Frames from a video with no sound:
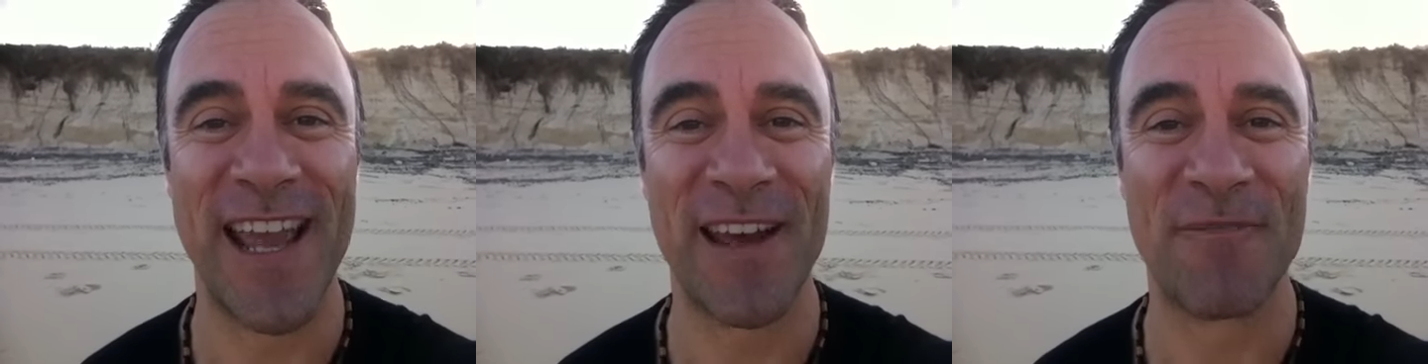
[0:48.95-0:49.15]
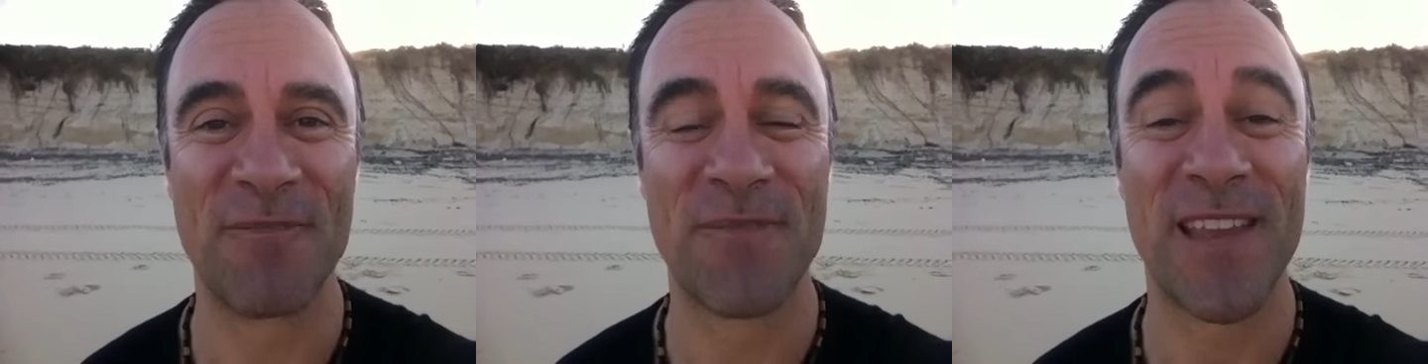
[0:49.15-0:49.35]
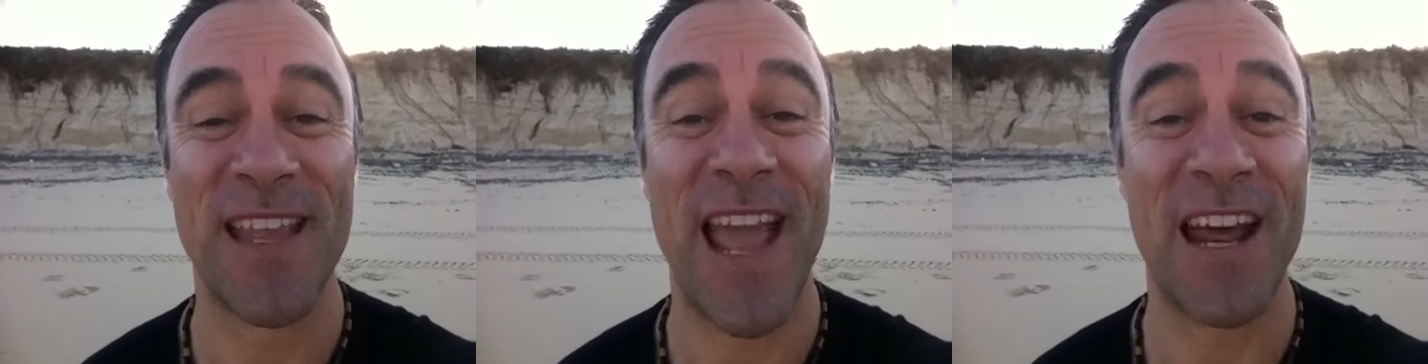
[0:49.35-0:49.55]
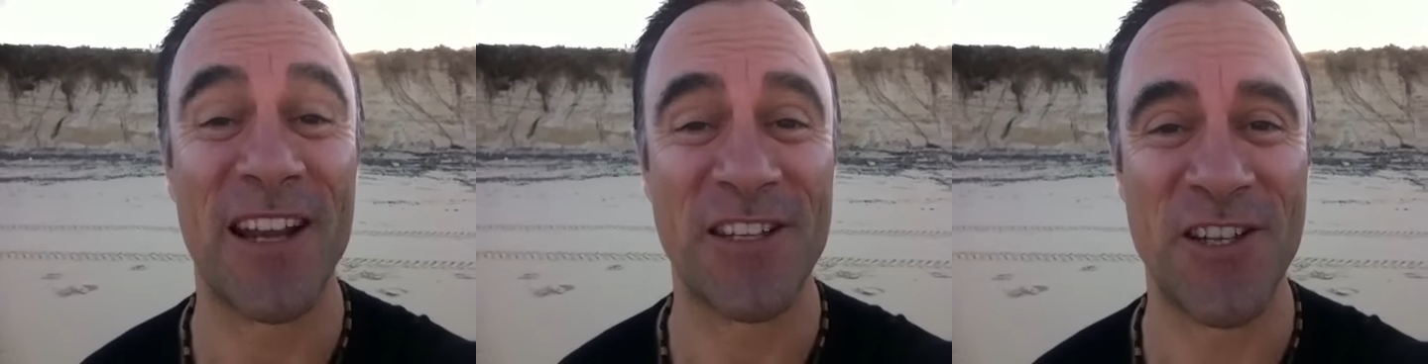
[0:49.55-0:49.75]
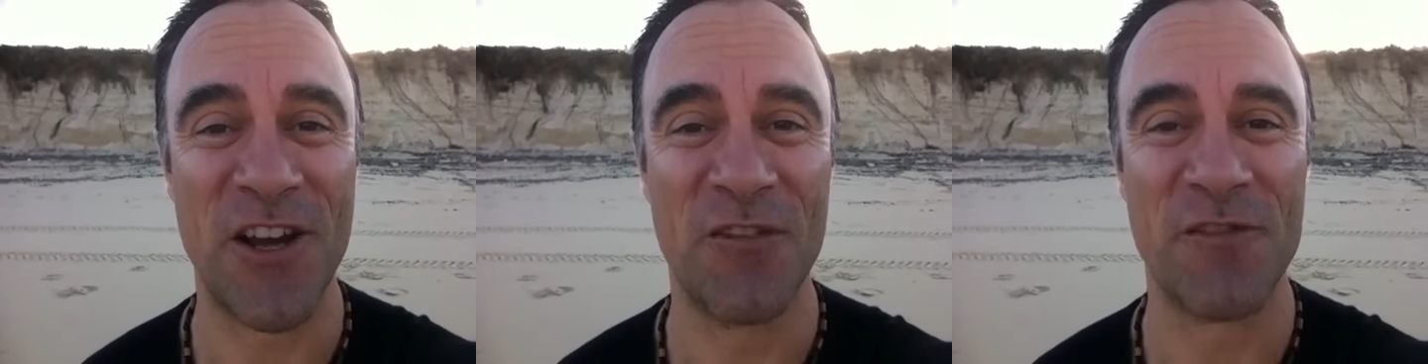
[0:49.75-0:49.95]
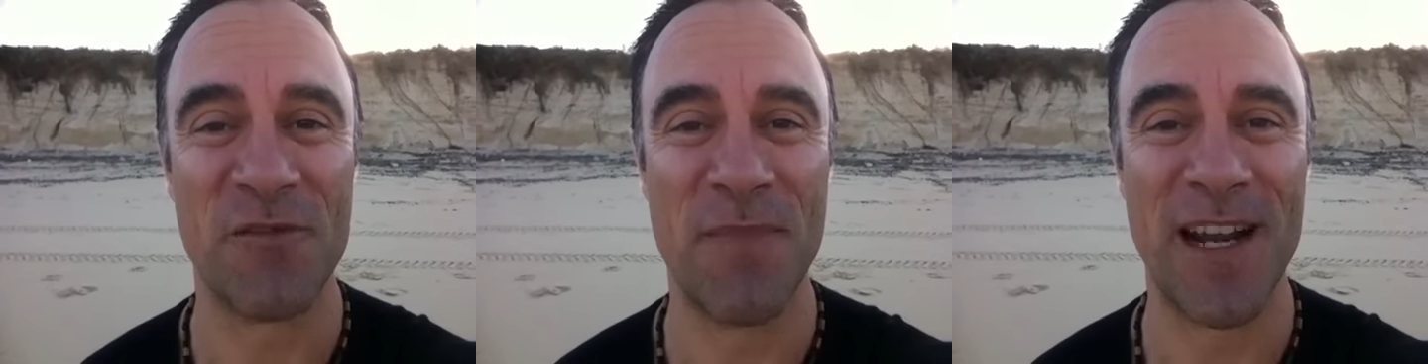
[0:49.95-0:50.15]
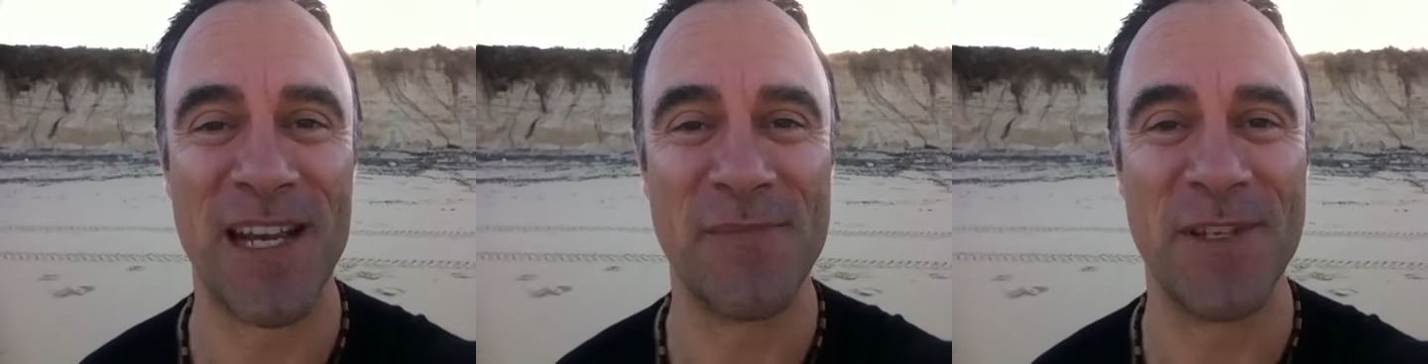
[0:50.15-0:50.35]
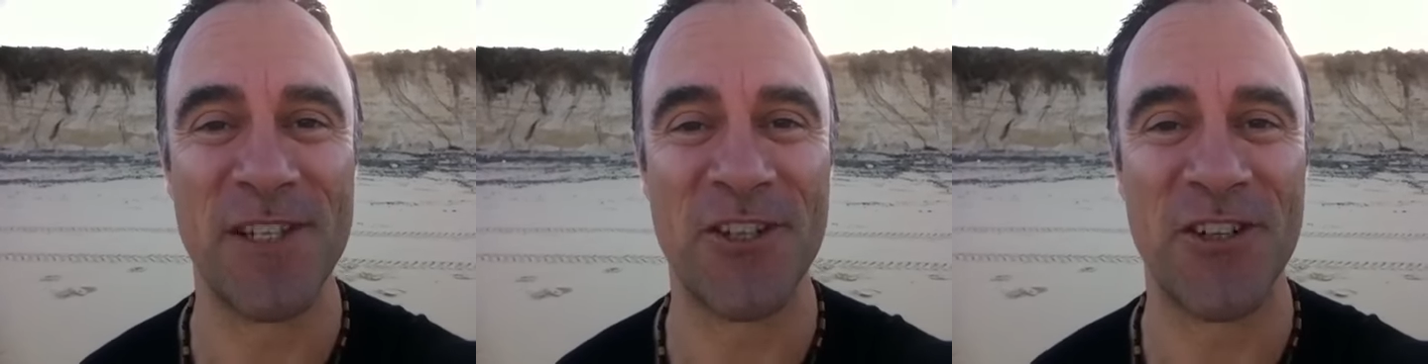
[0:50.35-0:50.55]
out how to solve the
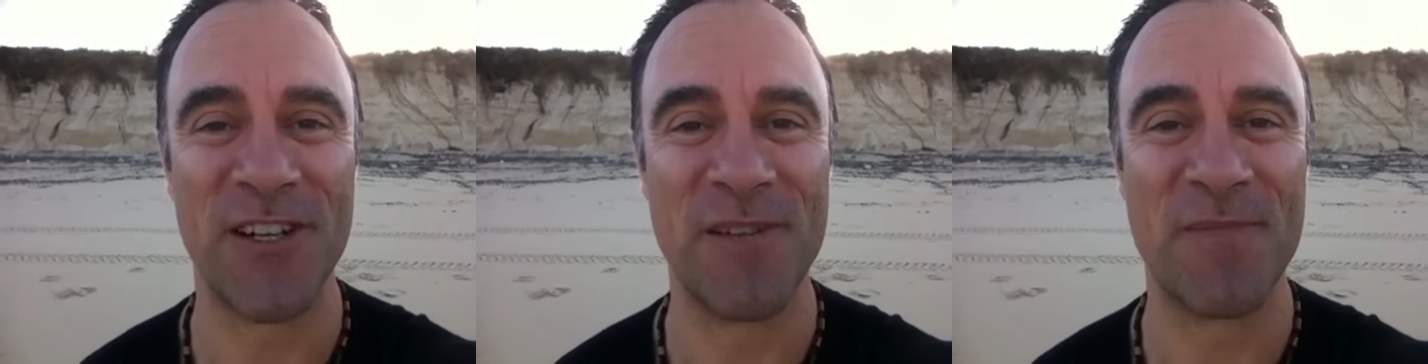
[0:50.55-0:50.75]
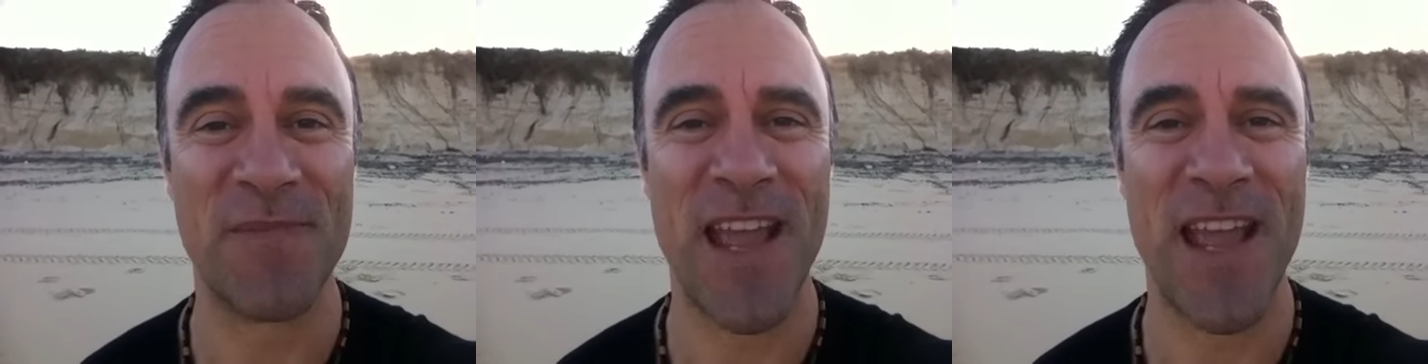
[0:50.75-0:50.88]
money mystery,